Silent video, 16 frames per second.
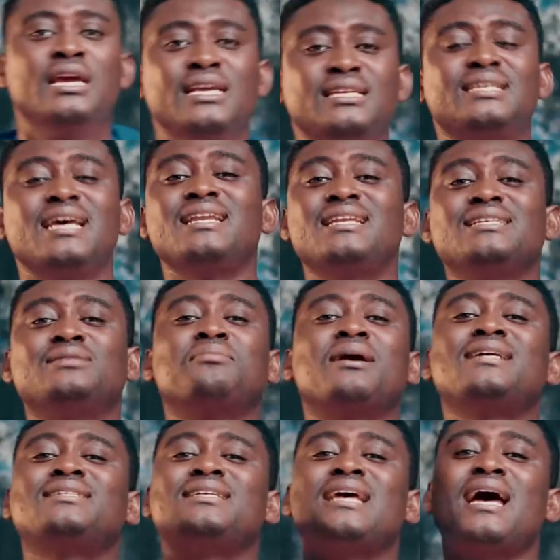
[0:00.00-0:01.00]
he said his
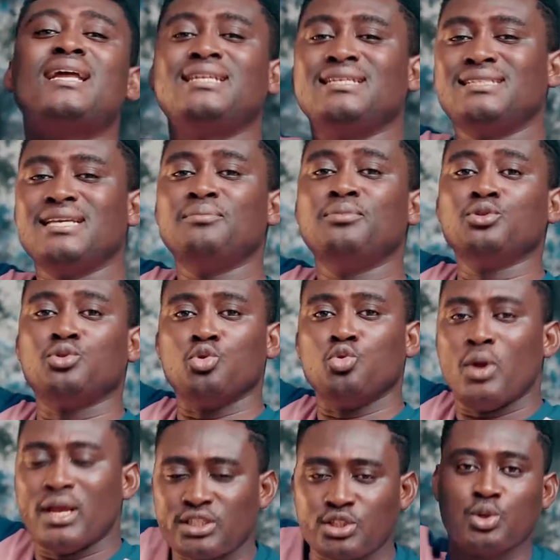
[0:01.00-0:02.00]
mighty hand is able to
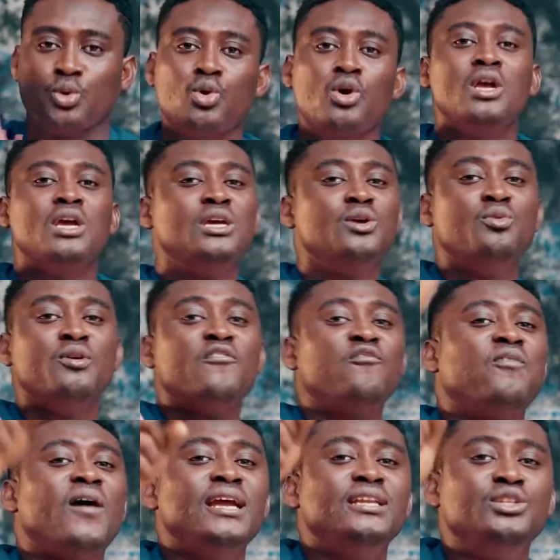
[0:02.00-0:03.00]
rescue. He will
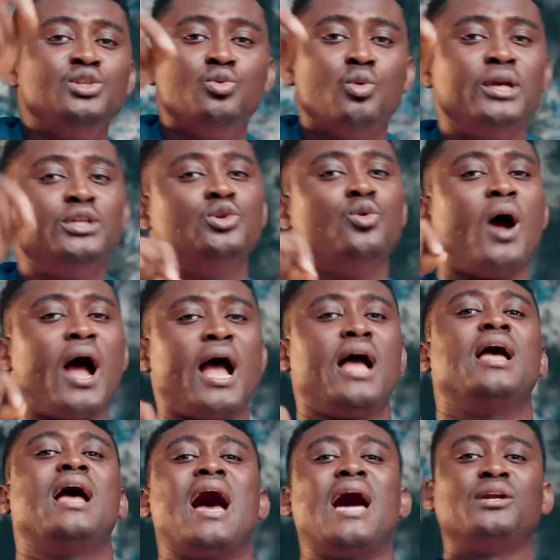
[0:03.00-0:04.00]
find you where you
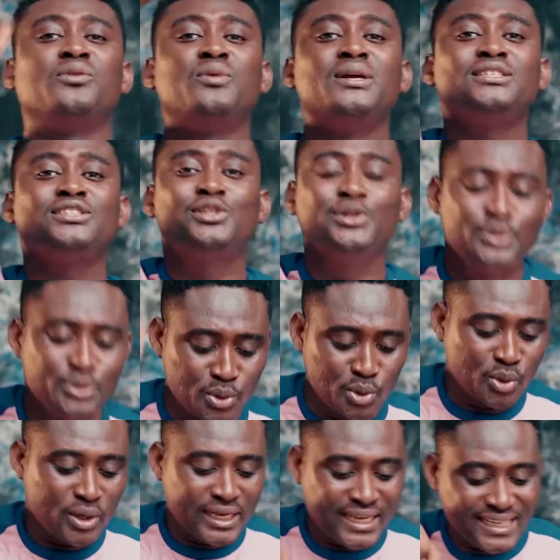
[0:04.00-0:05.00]
are and rescue
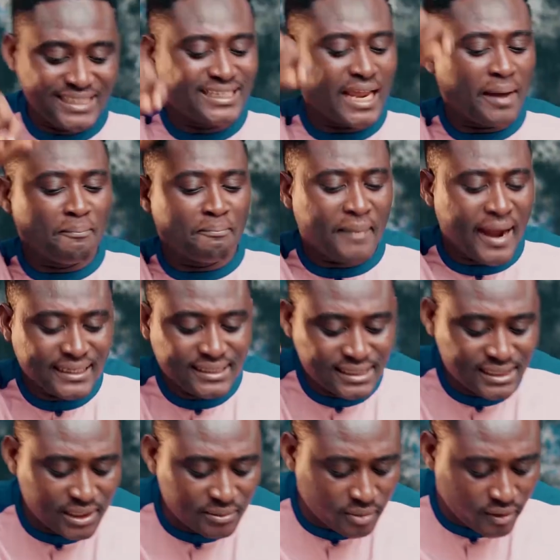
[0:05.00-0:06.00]
you in the
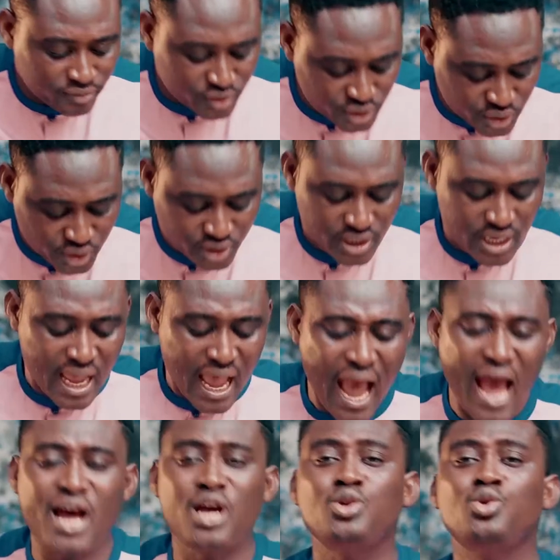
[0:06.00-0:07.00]
mighty name of Jesus.
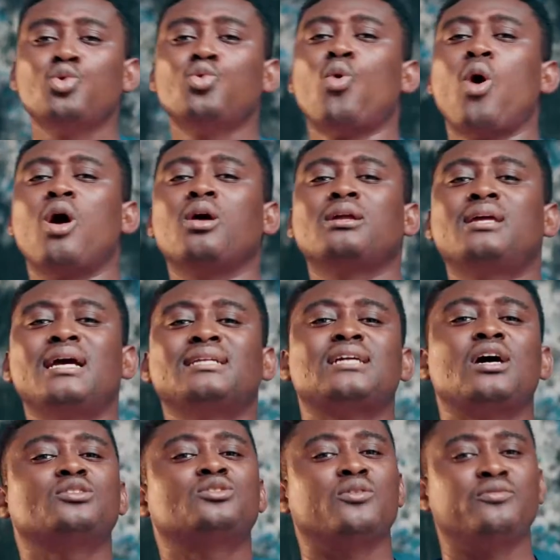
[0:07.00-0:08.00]
How do one get
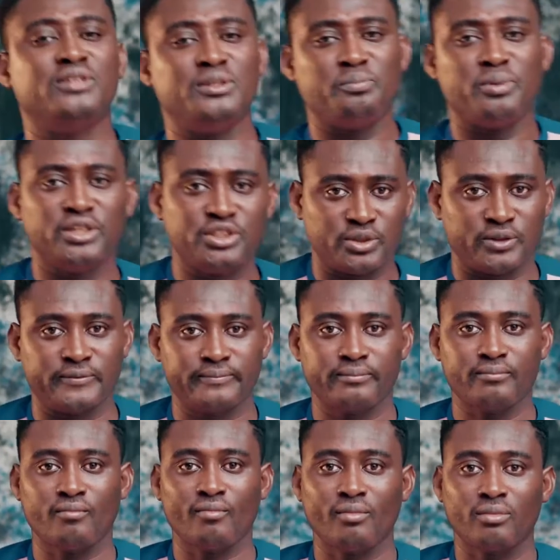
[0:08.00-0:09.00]
out of depression?
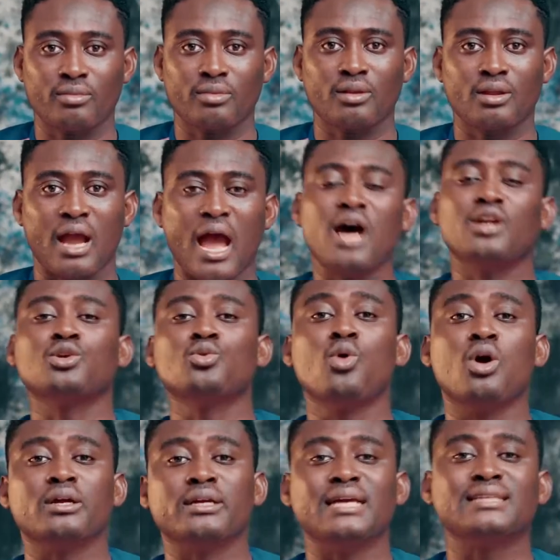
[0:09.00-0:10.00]
How do
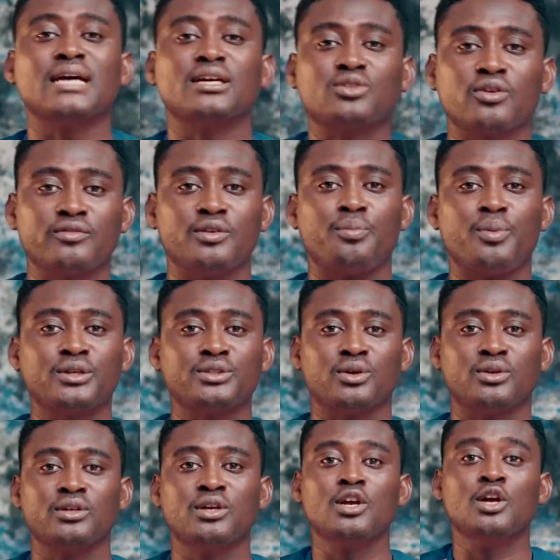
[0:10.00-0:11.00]
one get out of
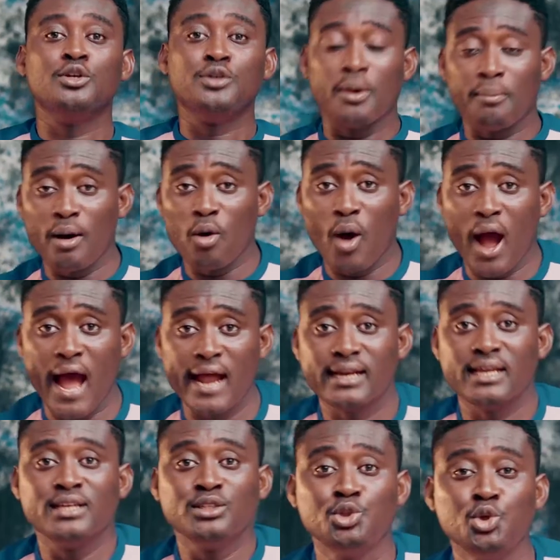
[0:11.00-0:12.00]
depression? Number one,
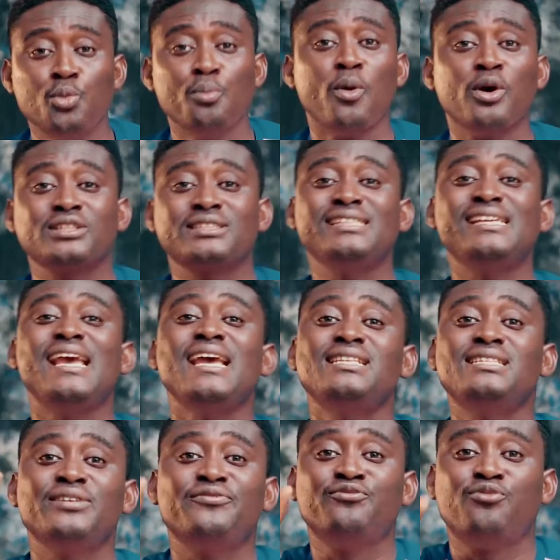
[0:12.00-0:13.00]
you must hear
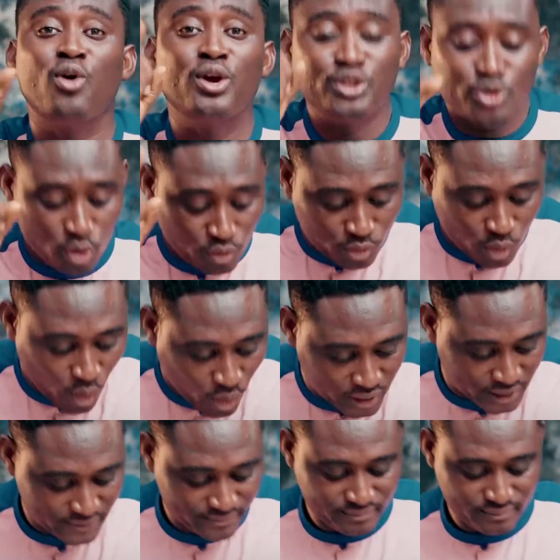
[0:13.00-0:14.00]
the voice of
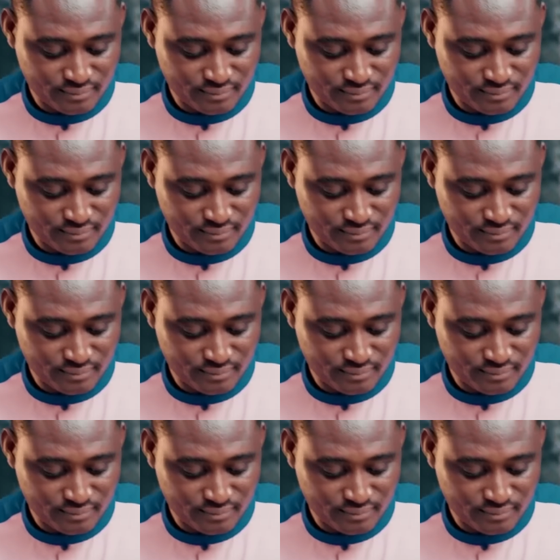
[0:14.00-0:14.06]
God.